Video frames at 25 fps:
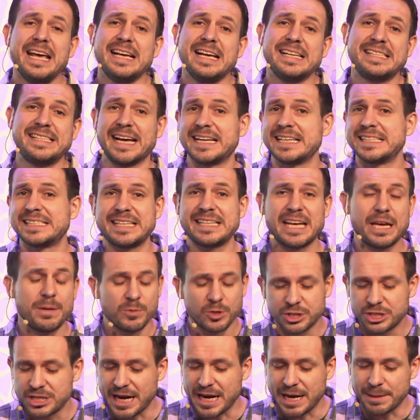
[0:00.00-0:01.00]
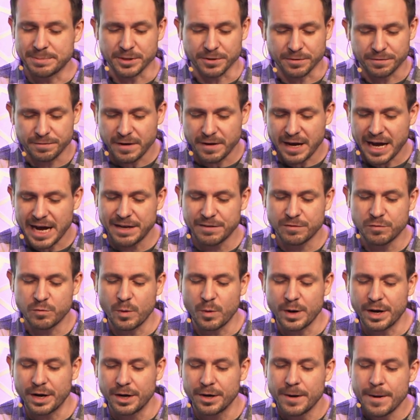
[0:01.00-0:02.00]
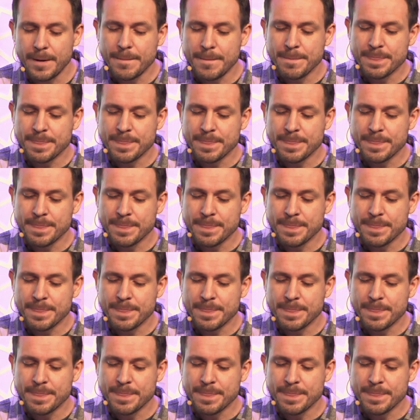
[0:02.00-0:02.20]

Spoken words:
2 Samuel chapter 5, where